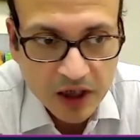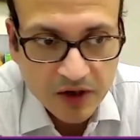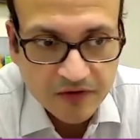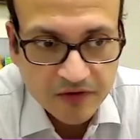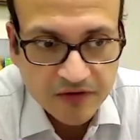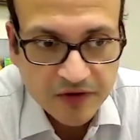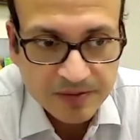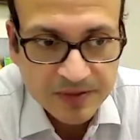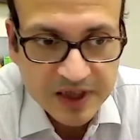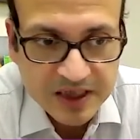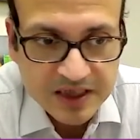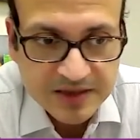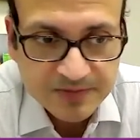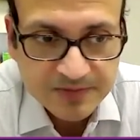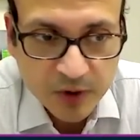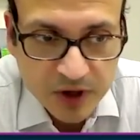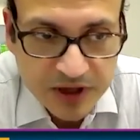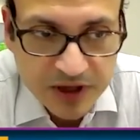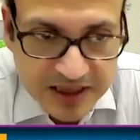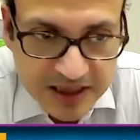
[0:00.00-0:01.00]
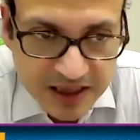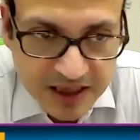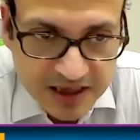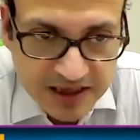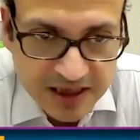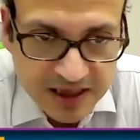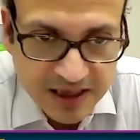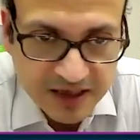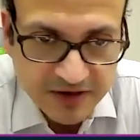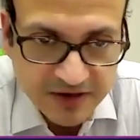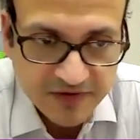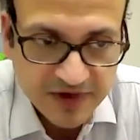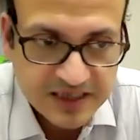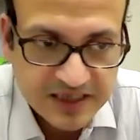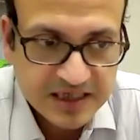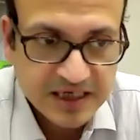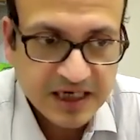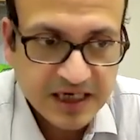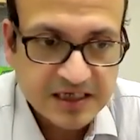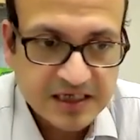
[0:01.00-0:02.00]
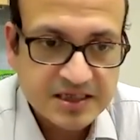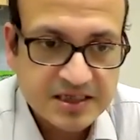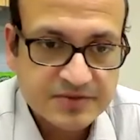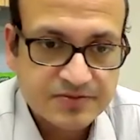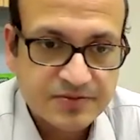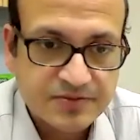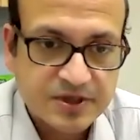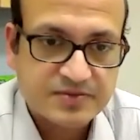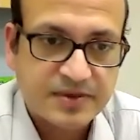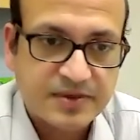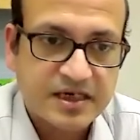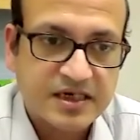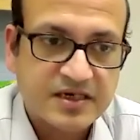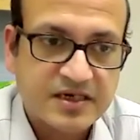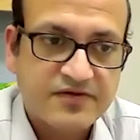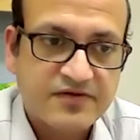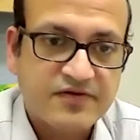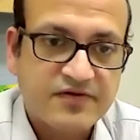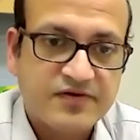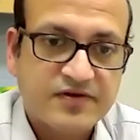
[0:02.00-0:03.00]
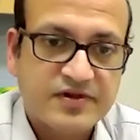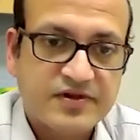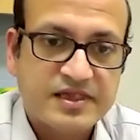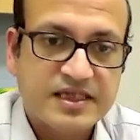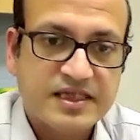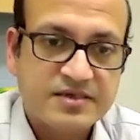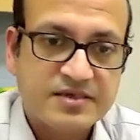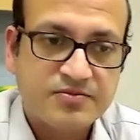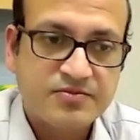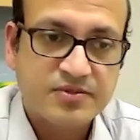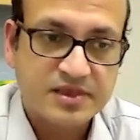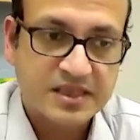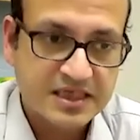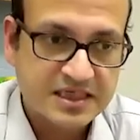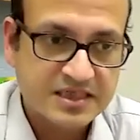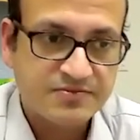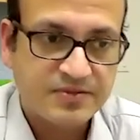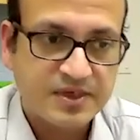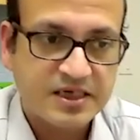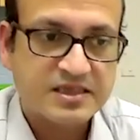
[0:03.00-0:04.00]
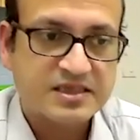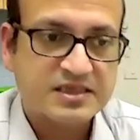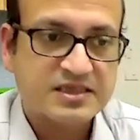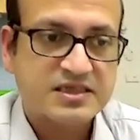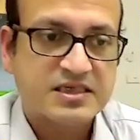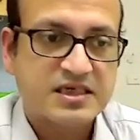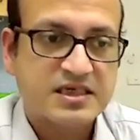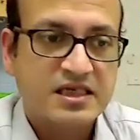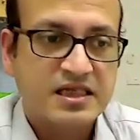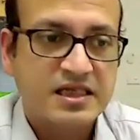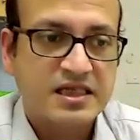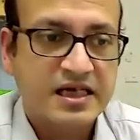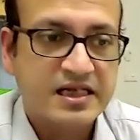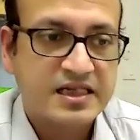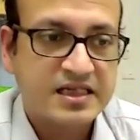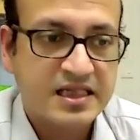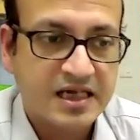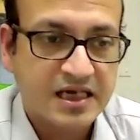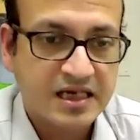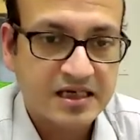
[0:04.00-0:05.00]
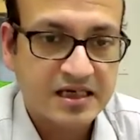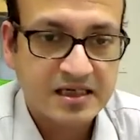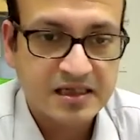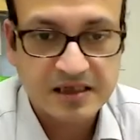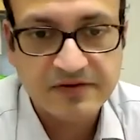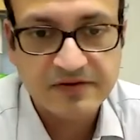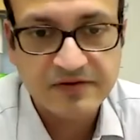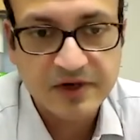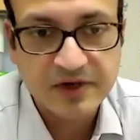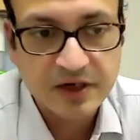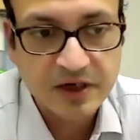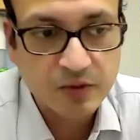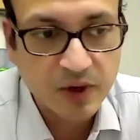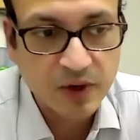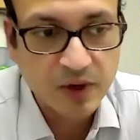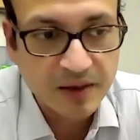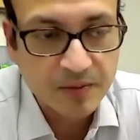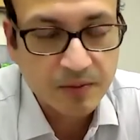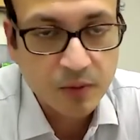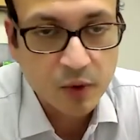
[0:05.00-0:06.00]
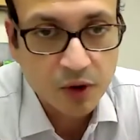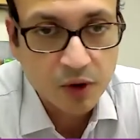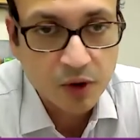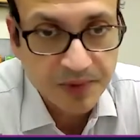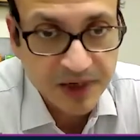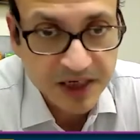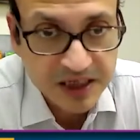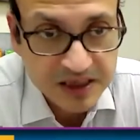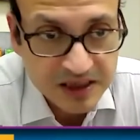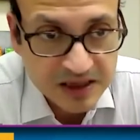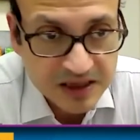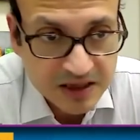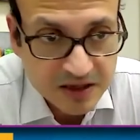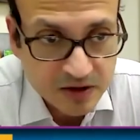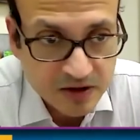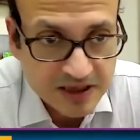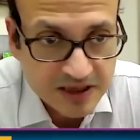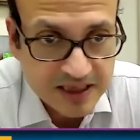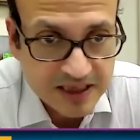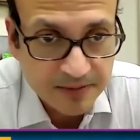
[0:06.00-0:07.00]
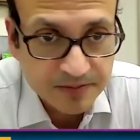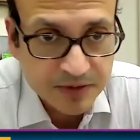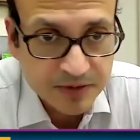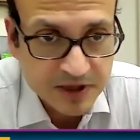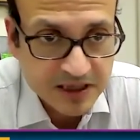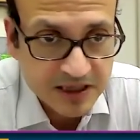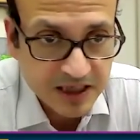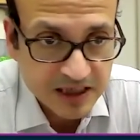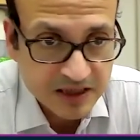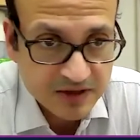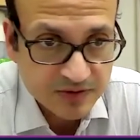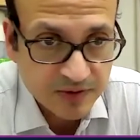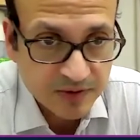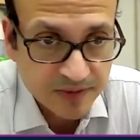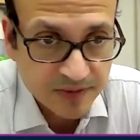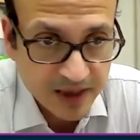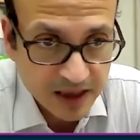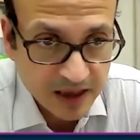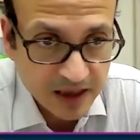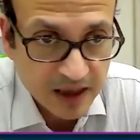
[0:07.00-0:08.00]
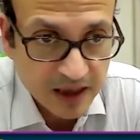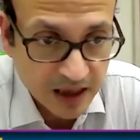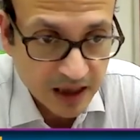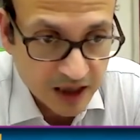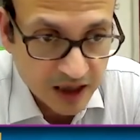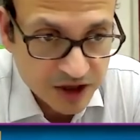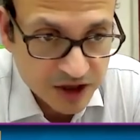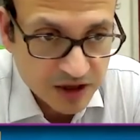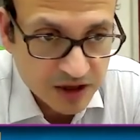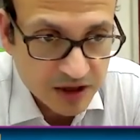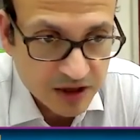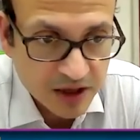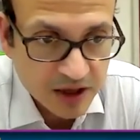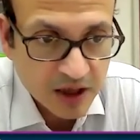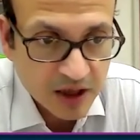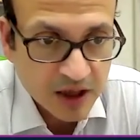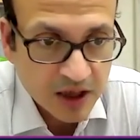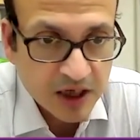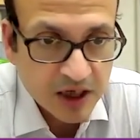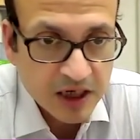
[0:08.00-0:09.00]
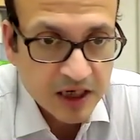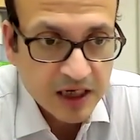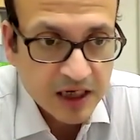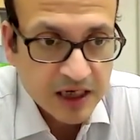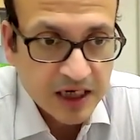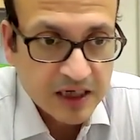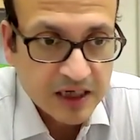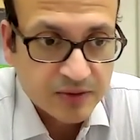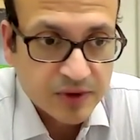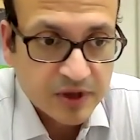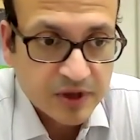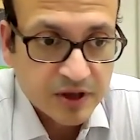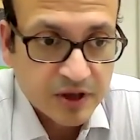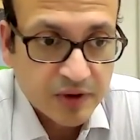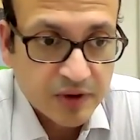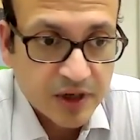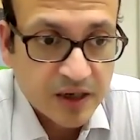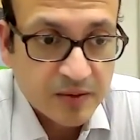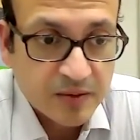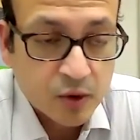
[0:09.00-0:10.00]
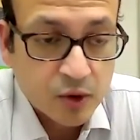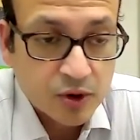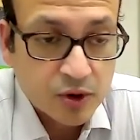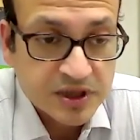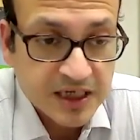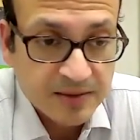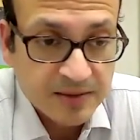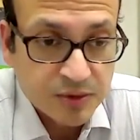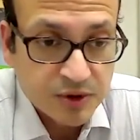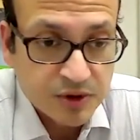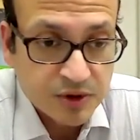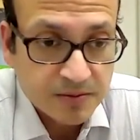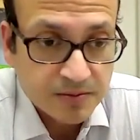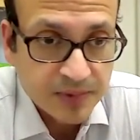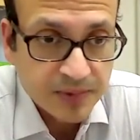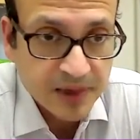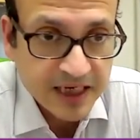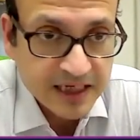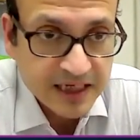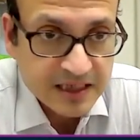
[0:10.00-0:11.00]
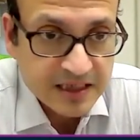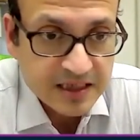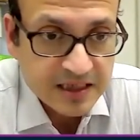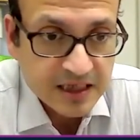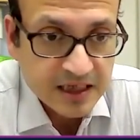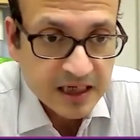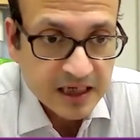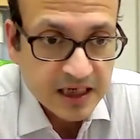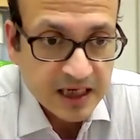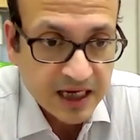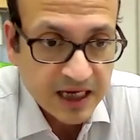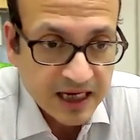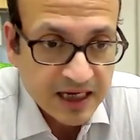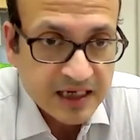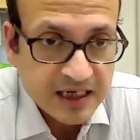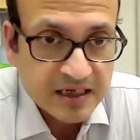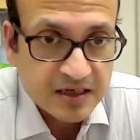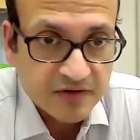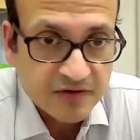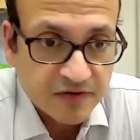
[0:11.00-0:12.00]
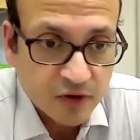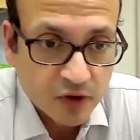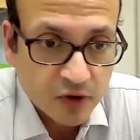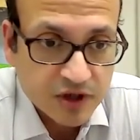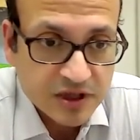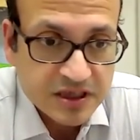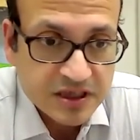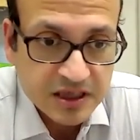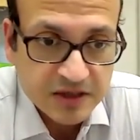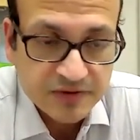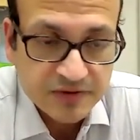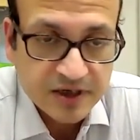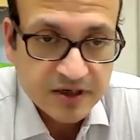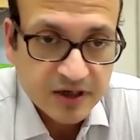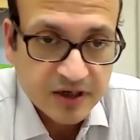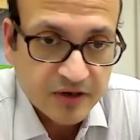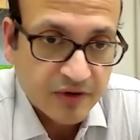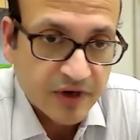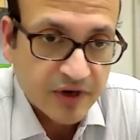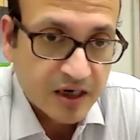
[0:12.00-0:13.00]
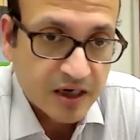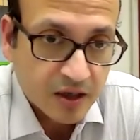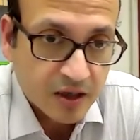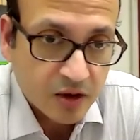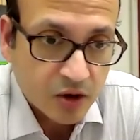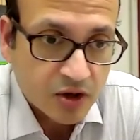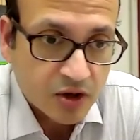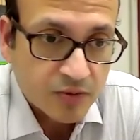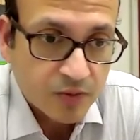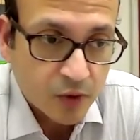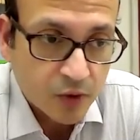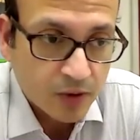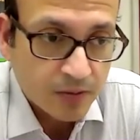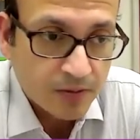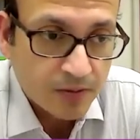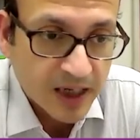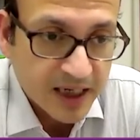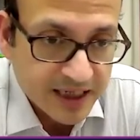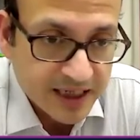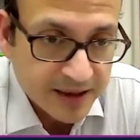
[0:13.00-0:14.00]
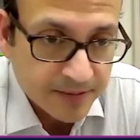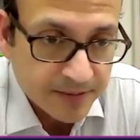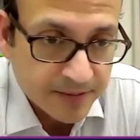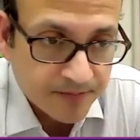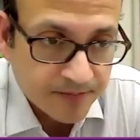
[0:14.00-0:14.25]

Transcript: From the sponsors and investigations perspective, this means that they will require more patients, the sample size will be larger, it will require more time to complete, and of course, it will require a lot more money.